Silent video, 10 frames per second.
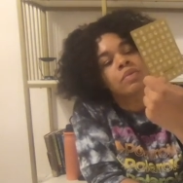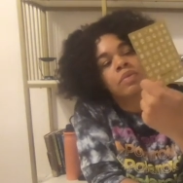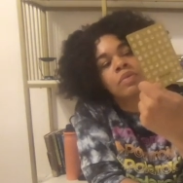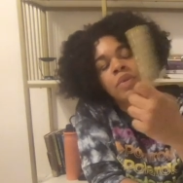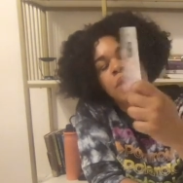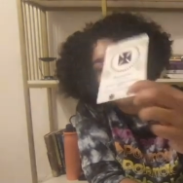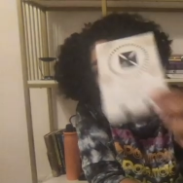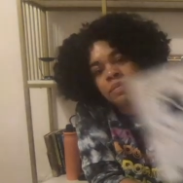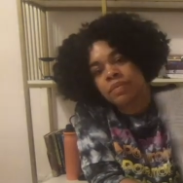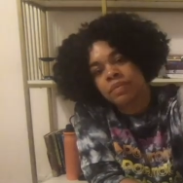Yeah.
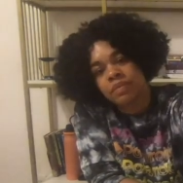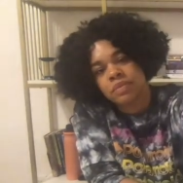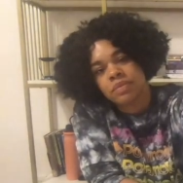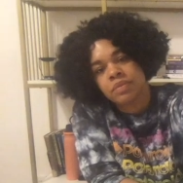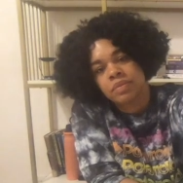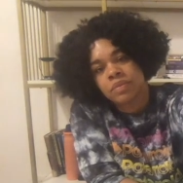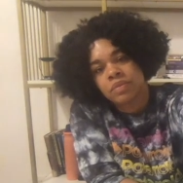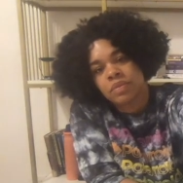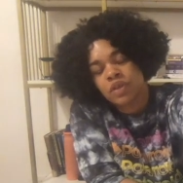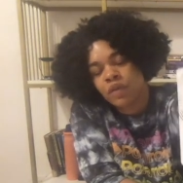
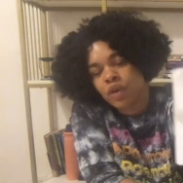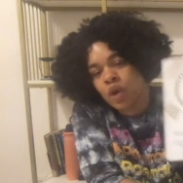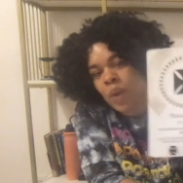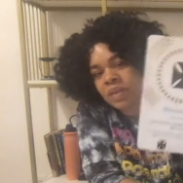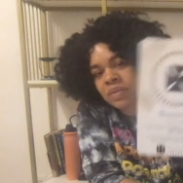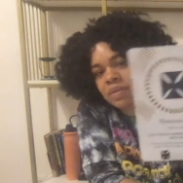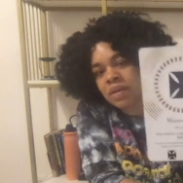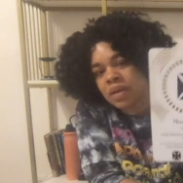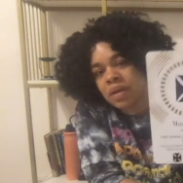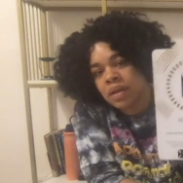So request
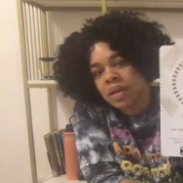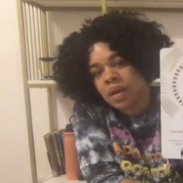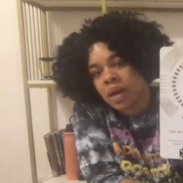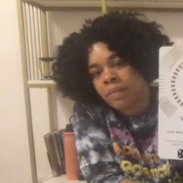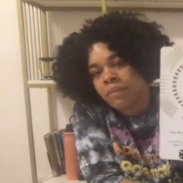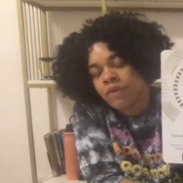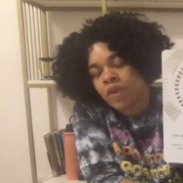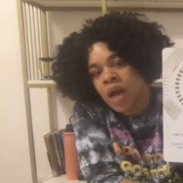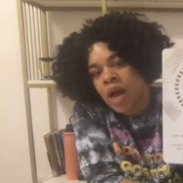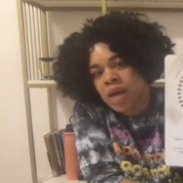for
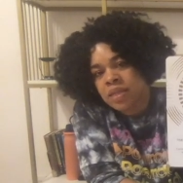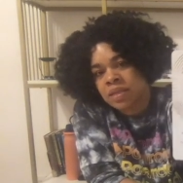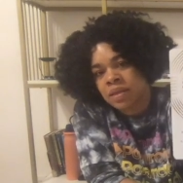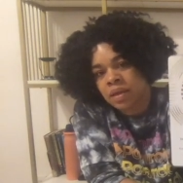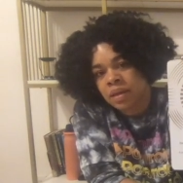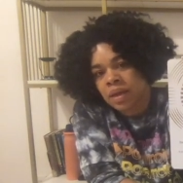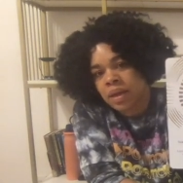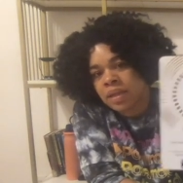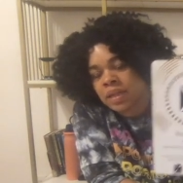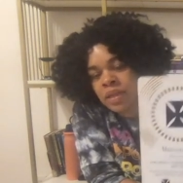God to
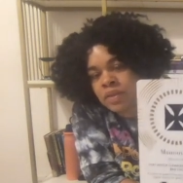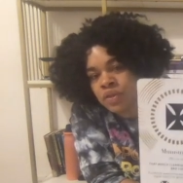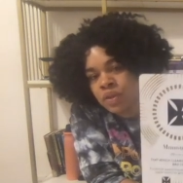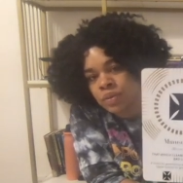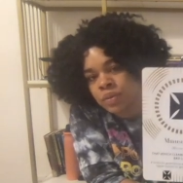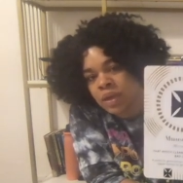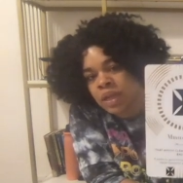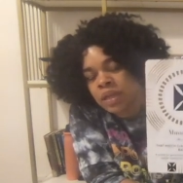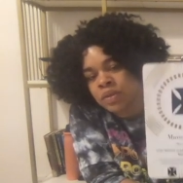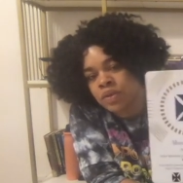cleanse you,
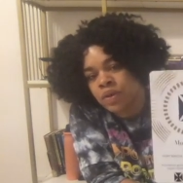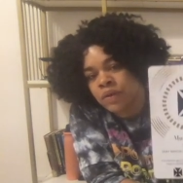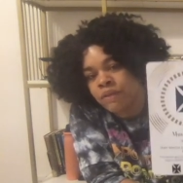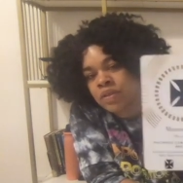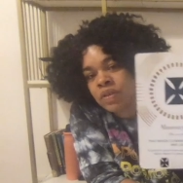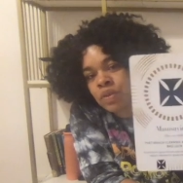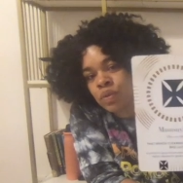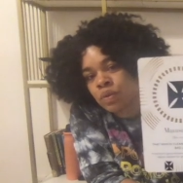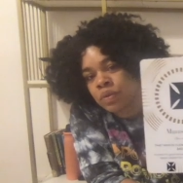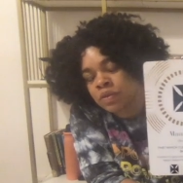cleanse your
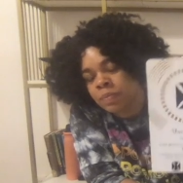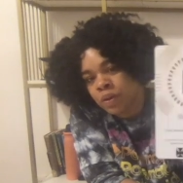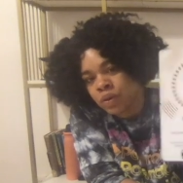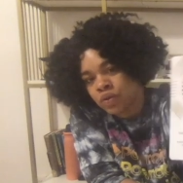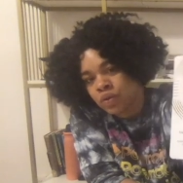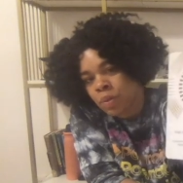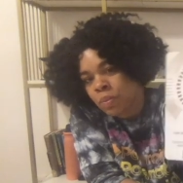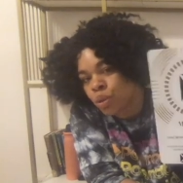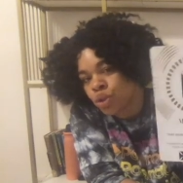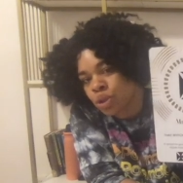physical, spiritual,
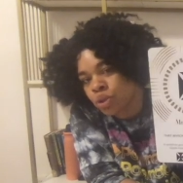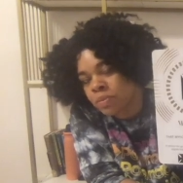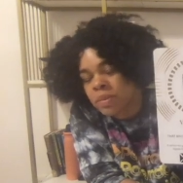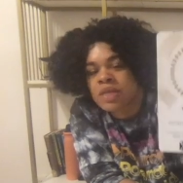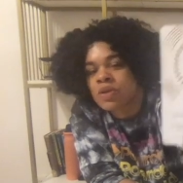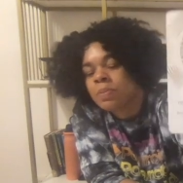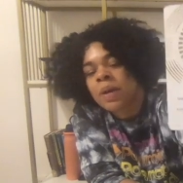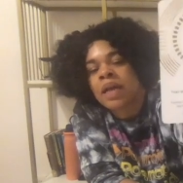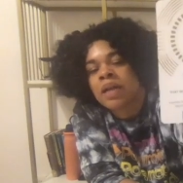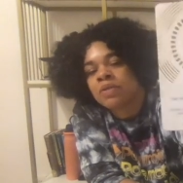emotional, mental
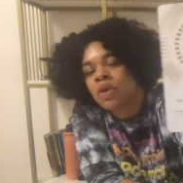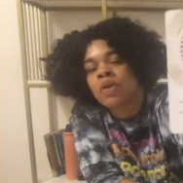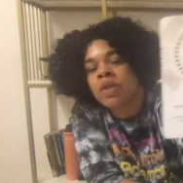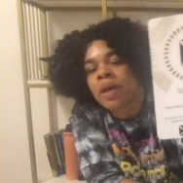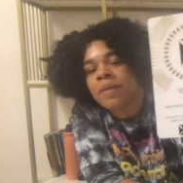bodies, all that.